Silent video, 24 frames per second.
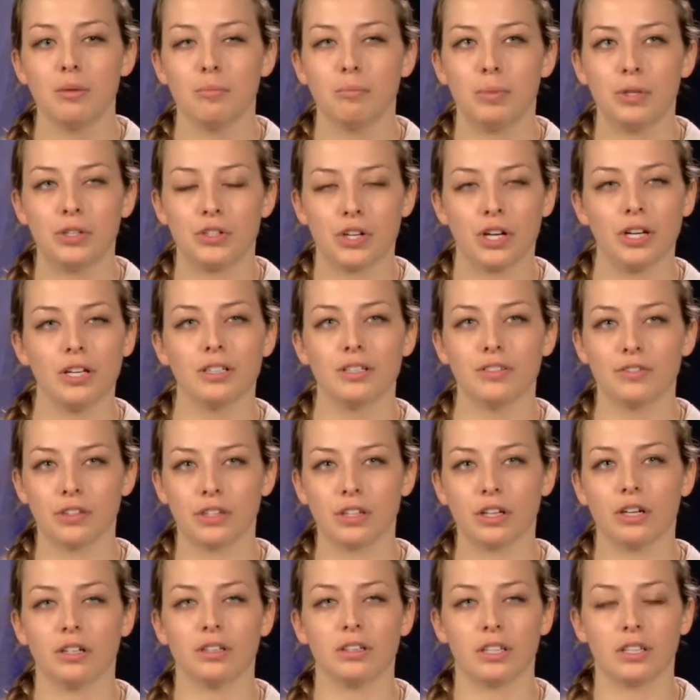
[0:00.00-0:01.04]
But trying to
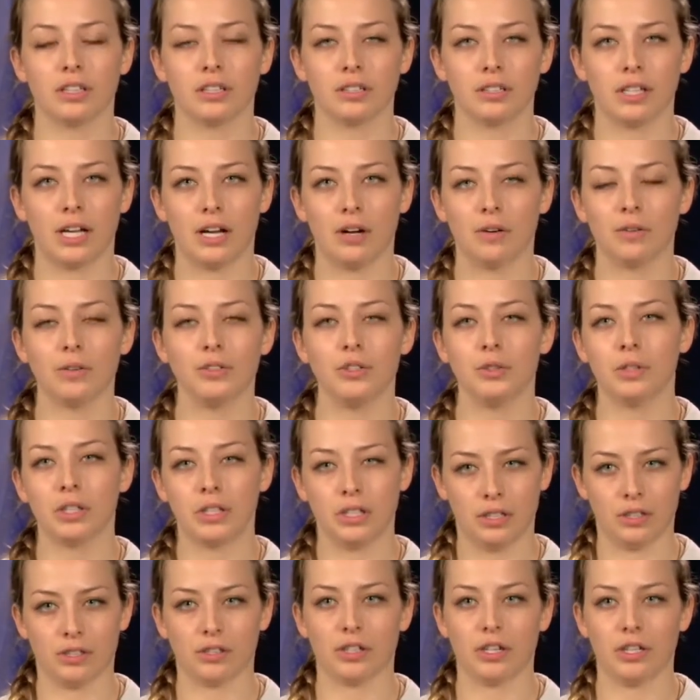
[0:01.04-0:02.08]
figure out like how you can
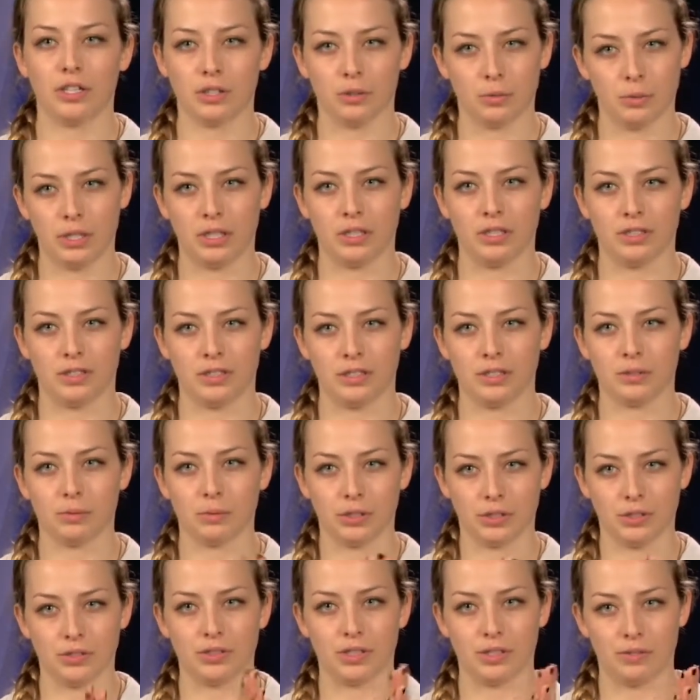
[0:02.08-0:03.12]
integrate your weaknesses with
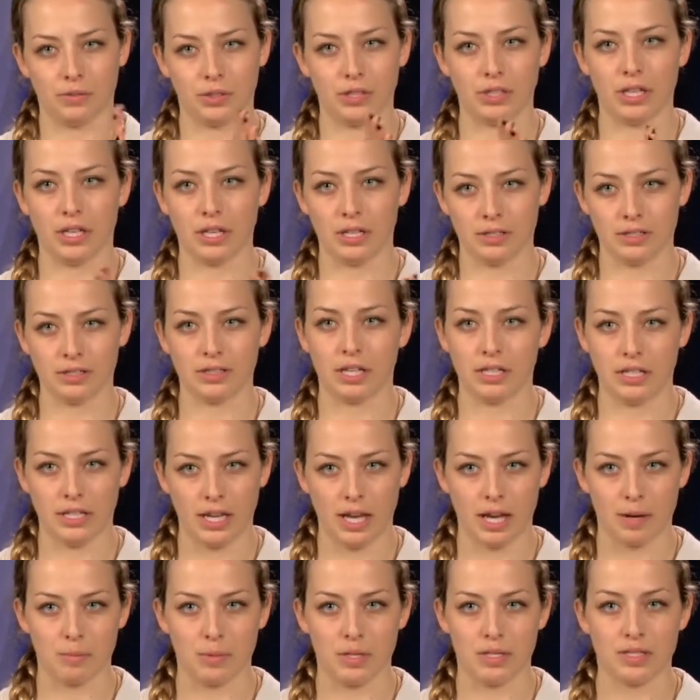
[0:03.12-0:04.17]
those everyday study
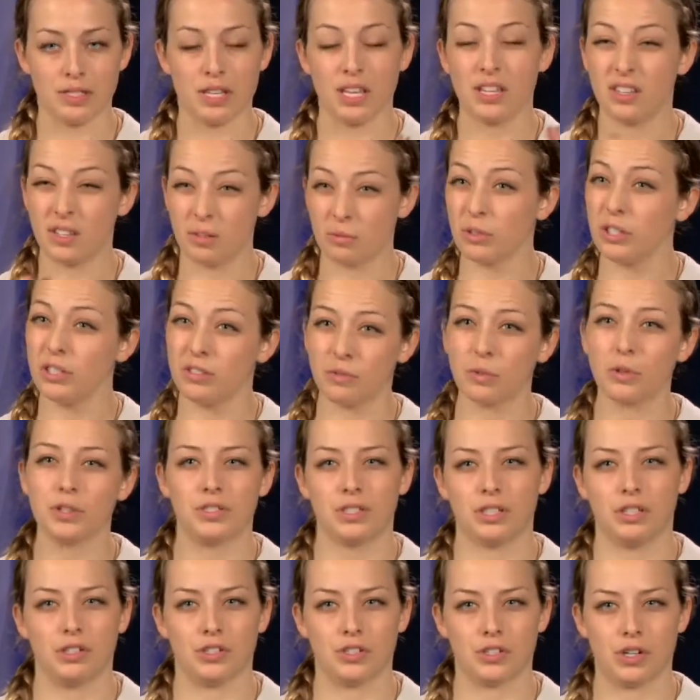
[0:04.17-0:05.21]
habits, and then
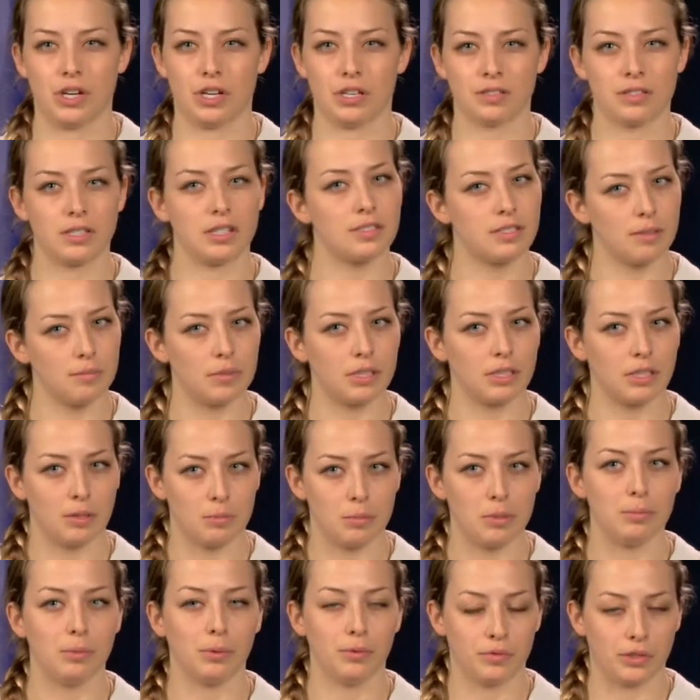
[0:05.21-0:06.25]
reinforcing your strengths. That's something that
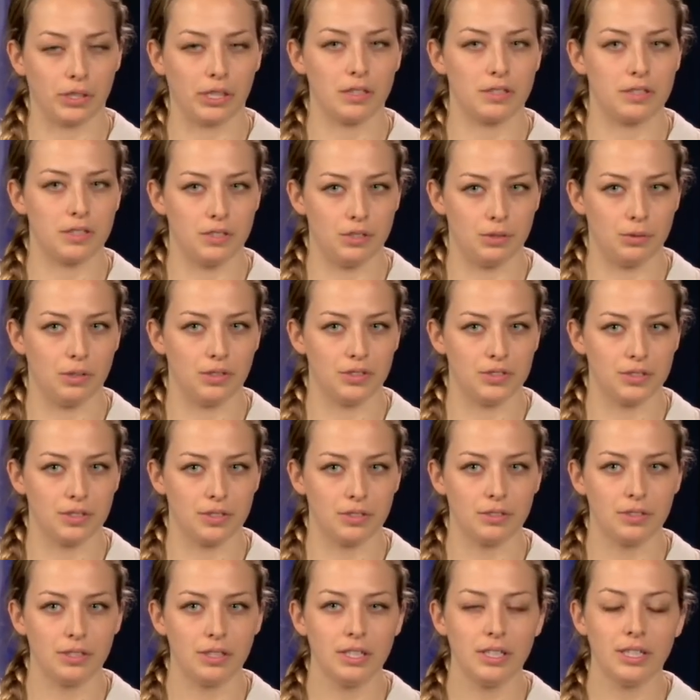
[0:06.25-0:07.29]
people forget to do
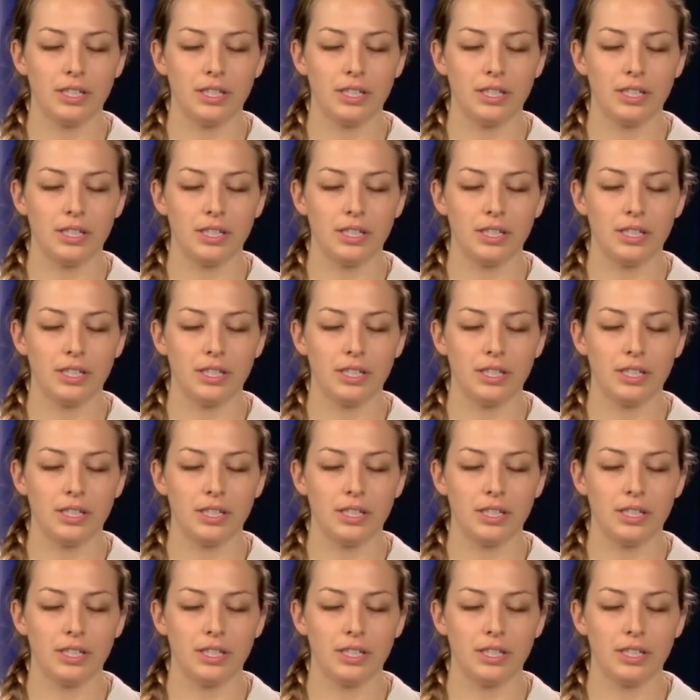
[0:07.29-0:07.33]
also.